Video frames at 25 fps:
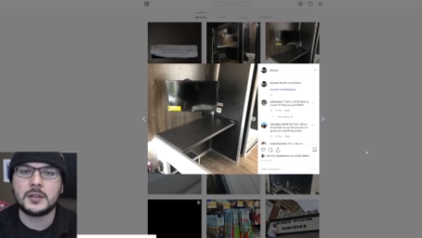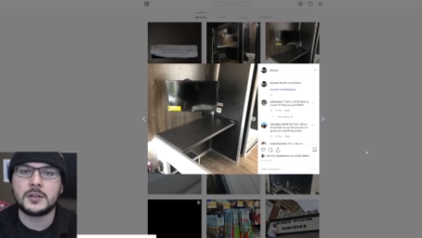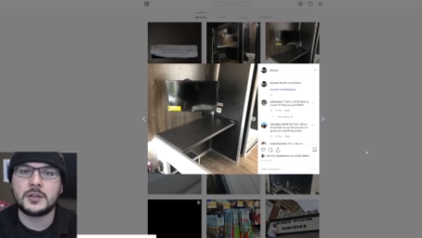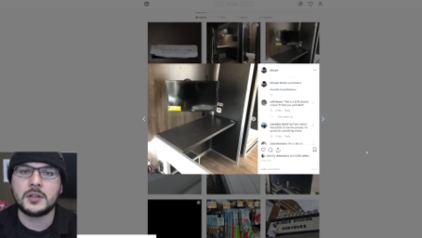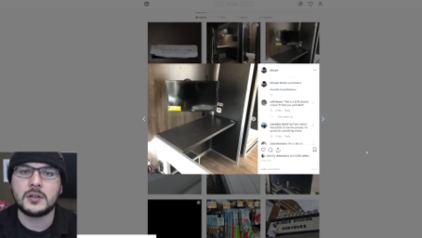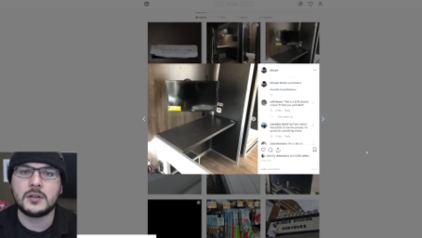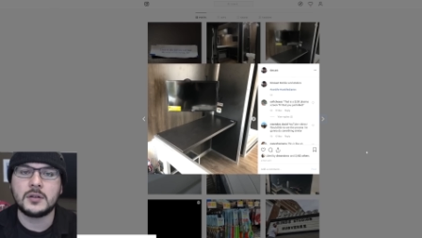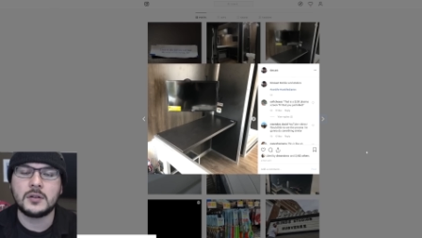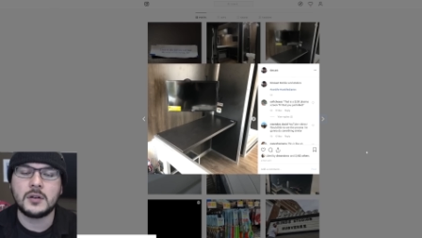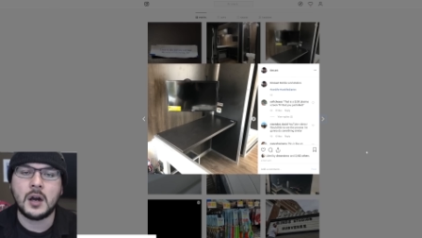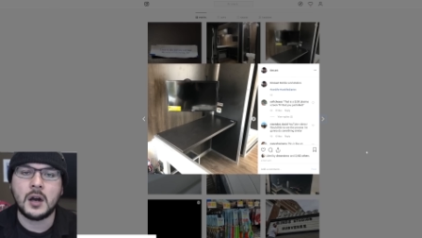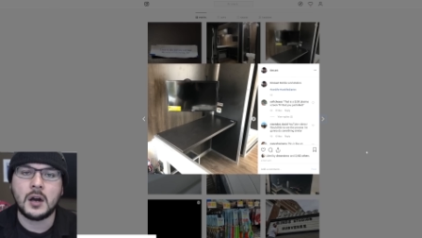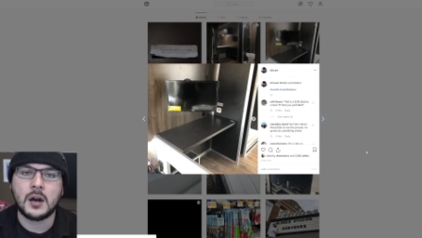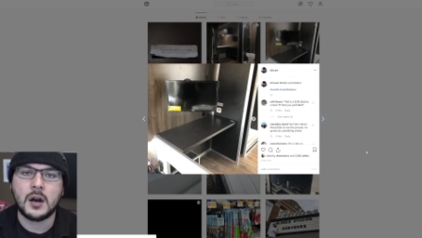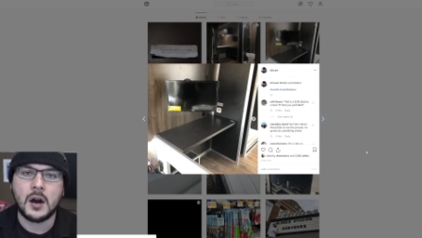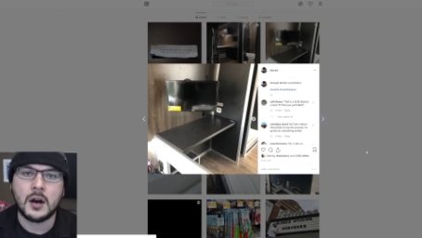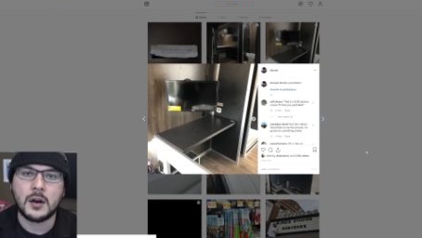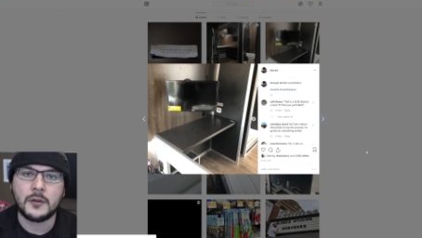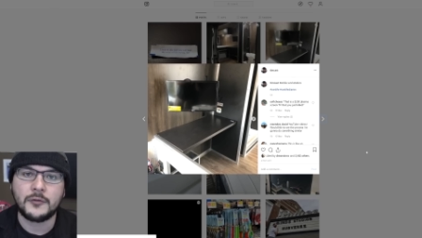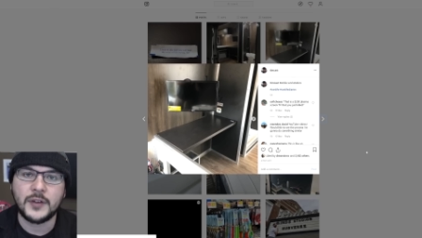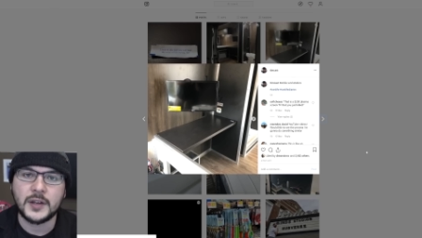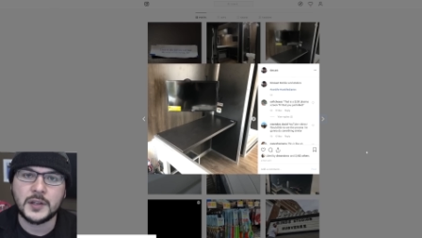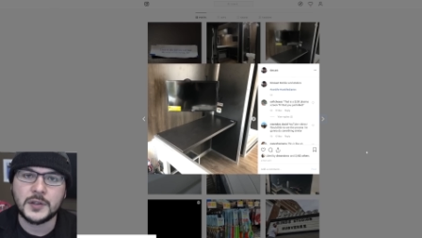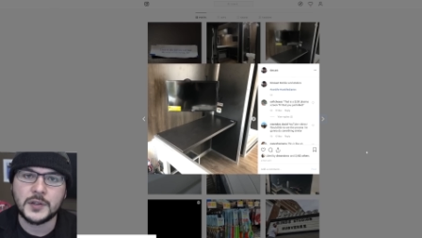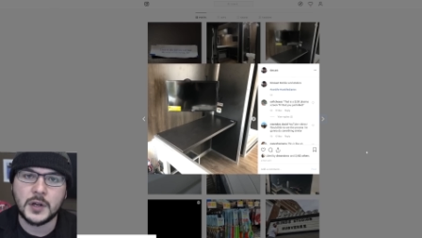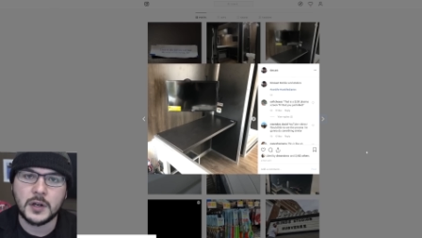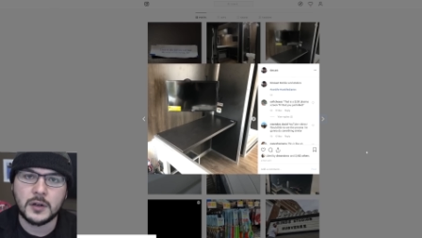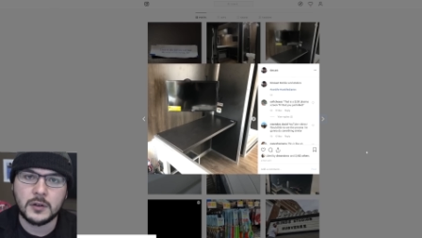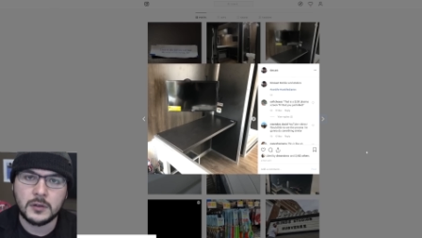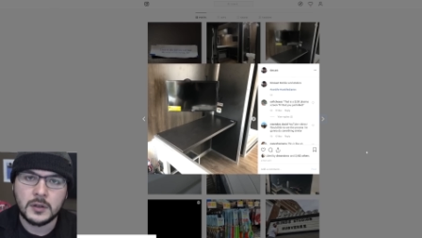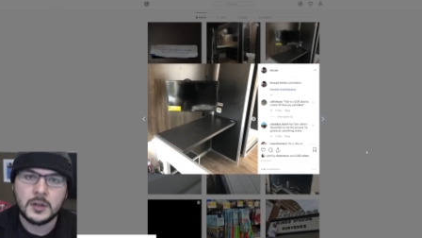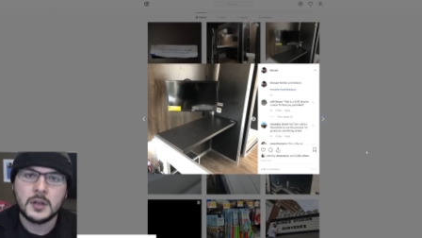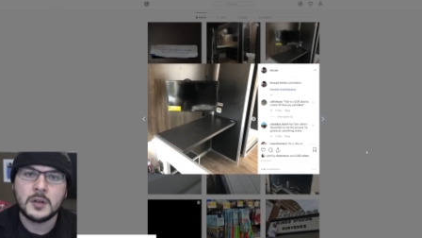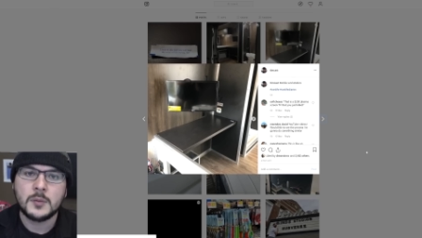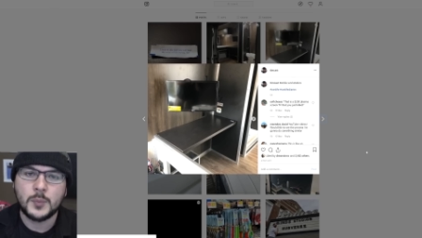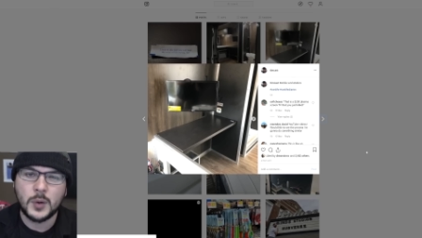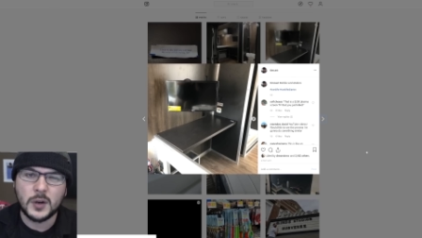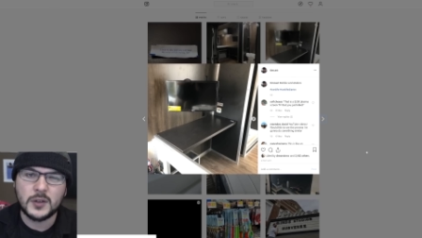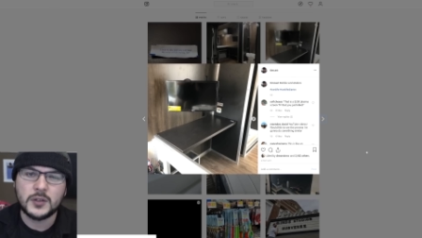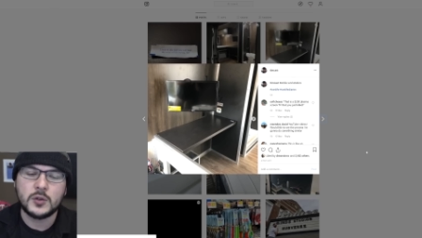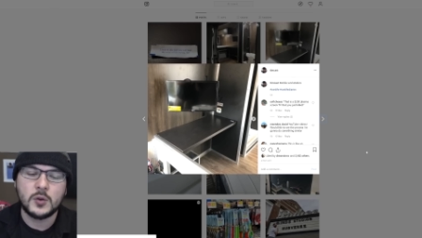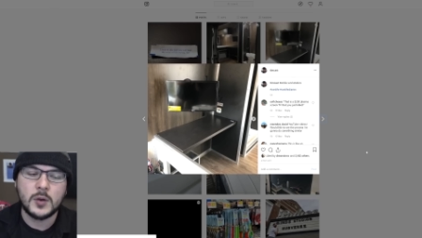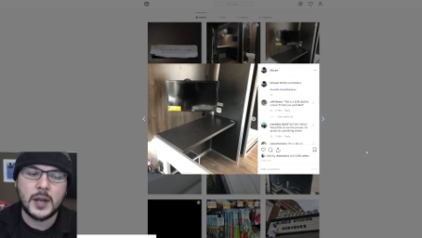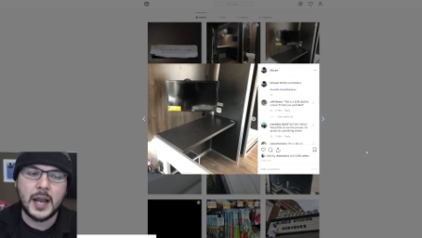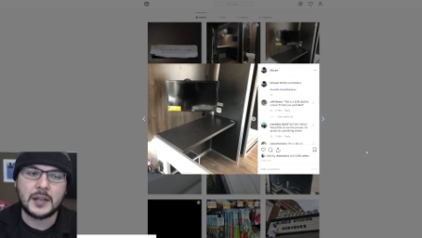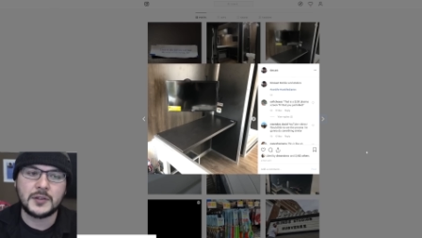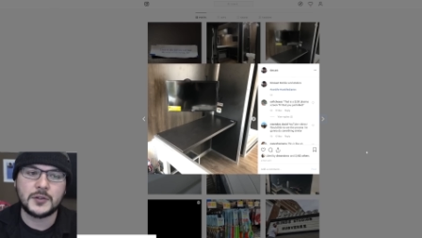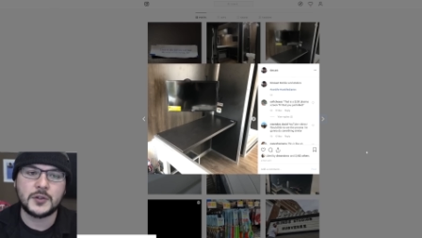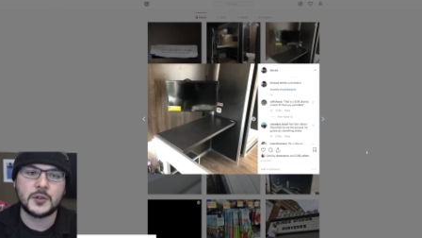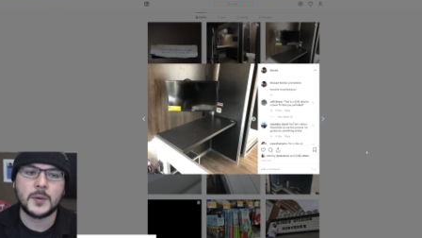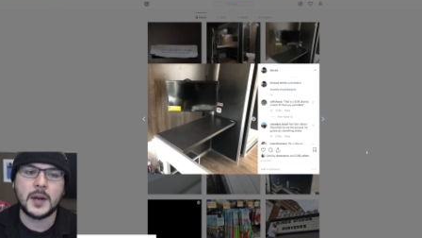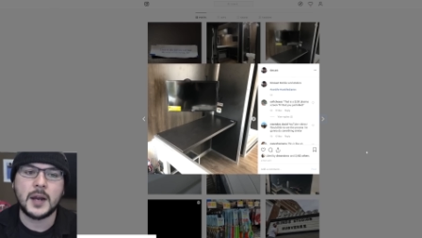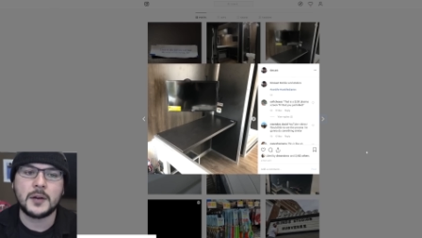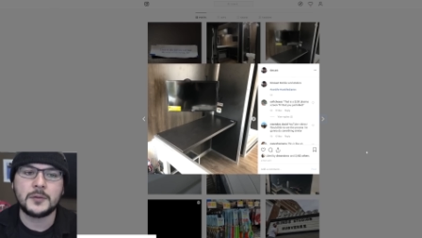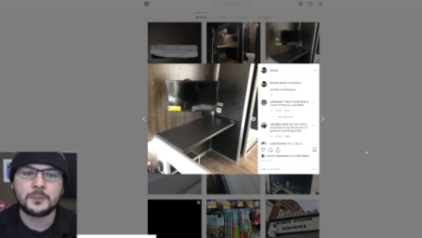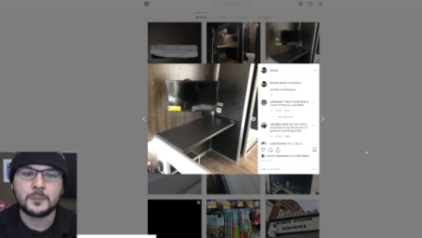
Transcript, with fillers: to our fixer, person who guides us around.